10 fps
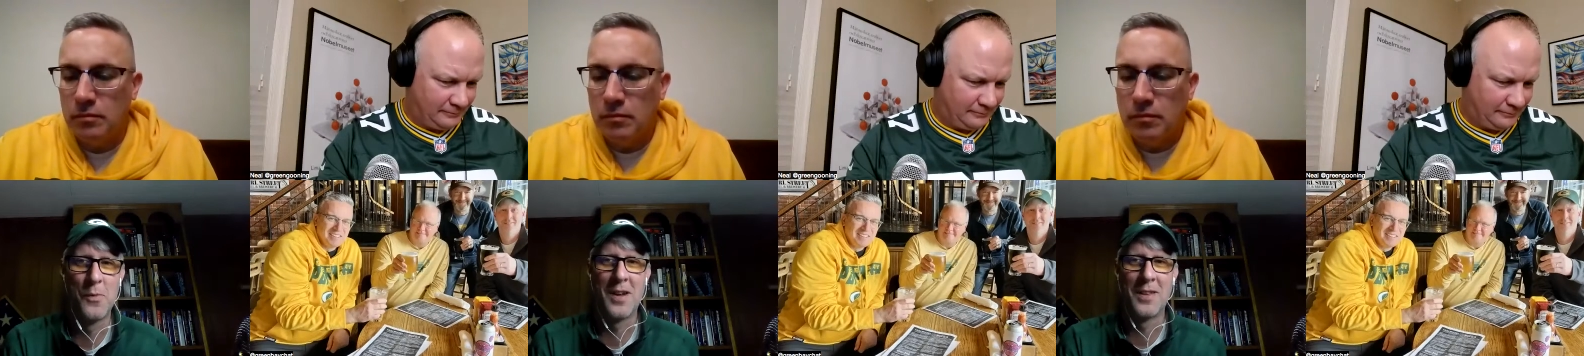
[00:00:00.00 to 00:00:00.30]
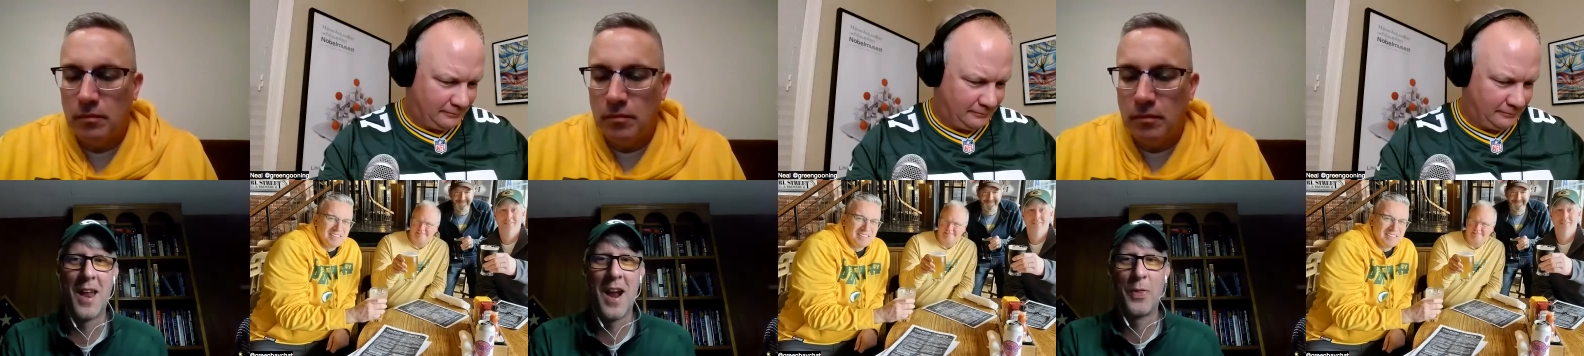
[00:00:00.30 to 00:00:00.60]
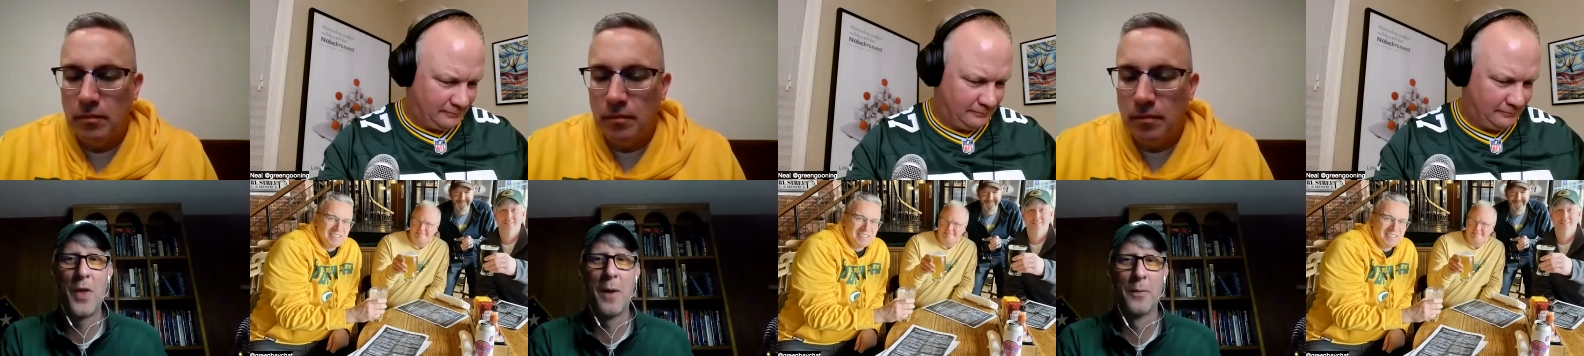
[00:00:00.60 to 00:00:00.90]
Speaker 1: uh, that I
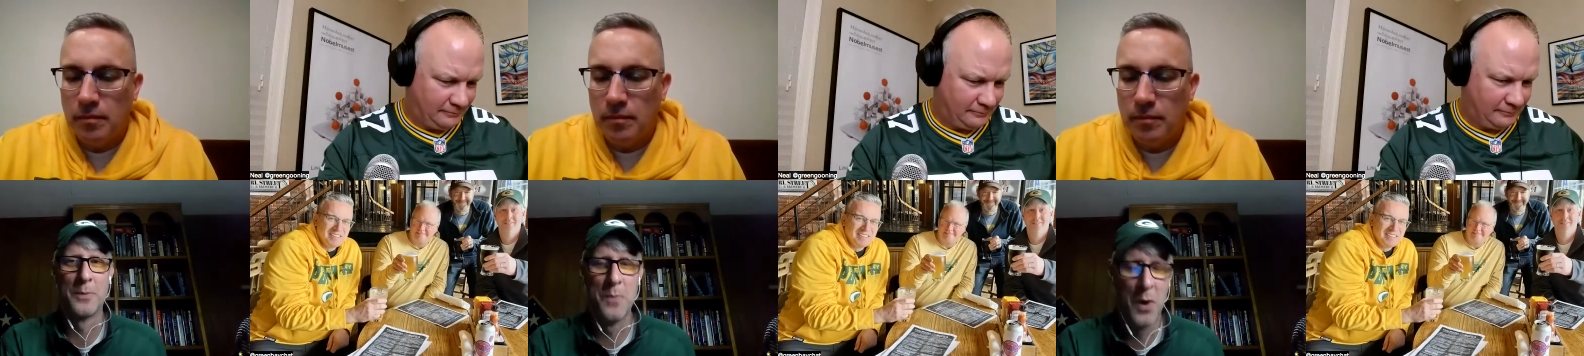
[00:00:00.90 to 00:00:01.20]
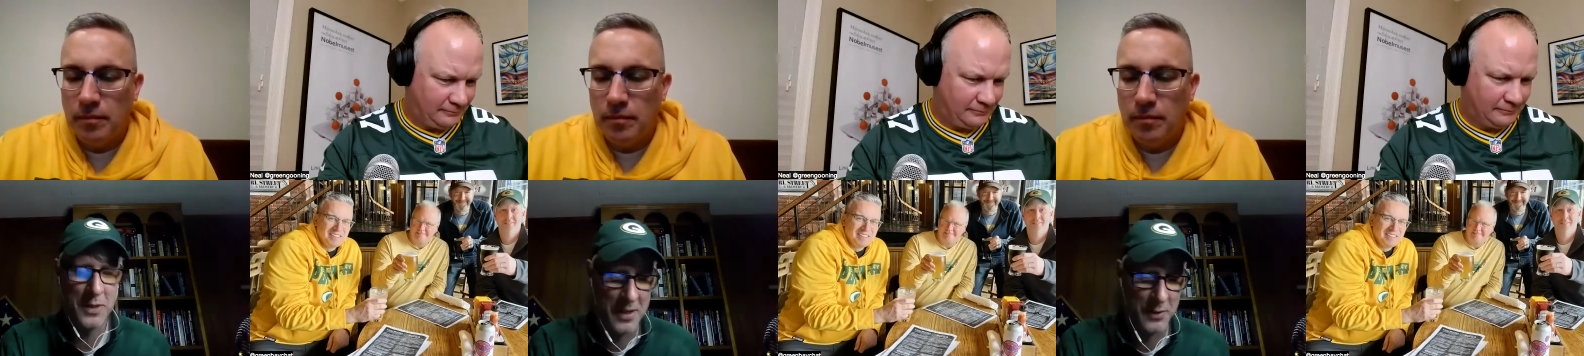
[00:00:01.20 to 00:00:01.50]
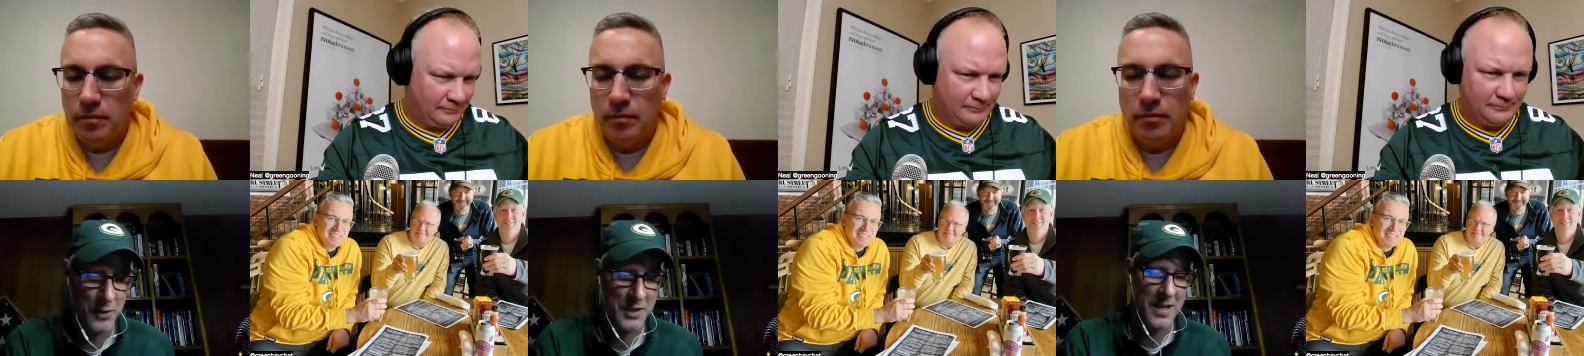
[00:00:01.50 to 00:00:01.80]
thought was most
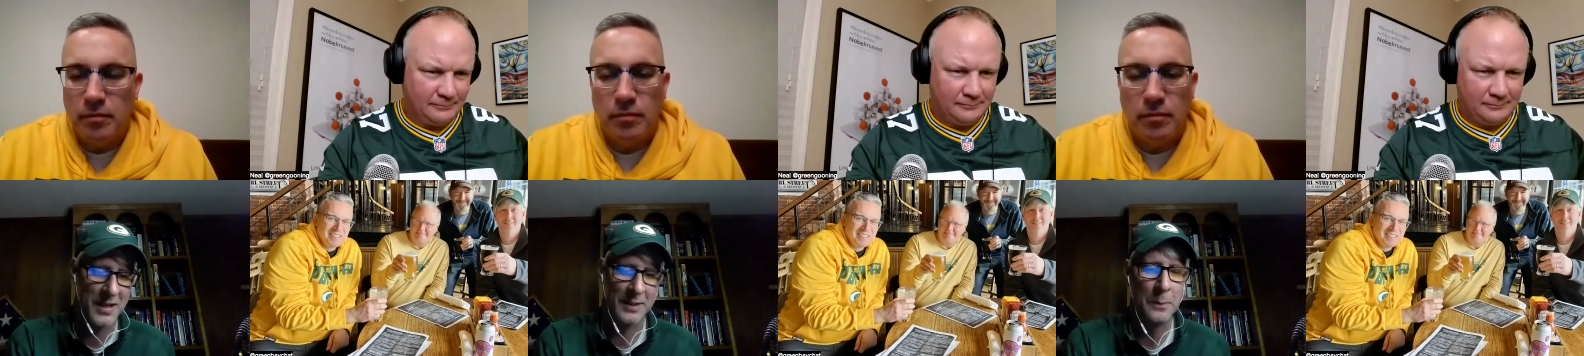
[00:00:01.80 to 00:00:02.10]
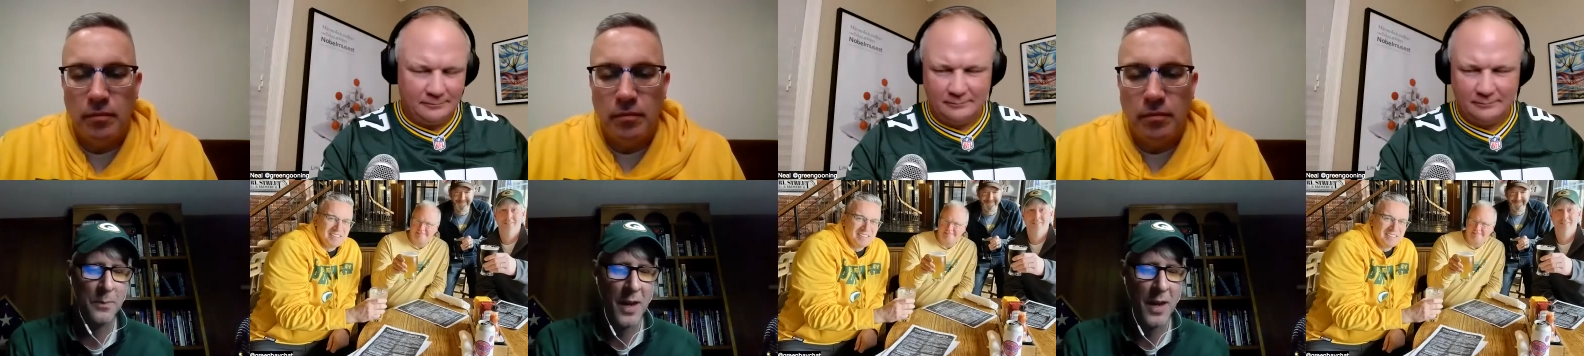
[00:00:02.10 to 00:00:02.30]
interesting.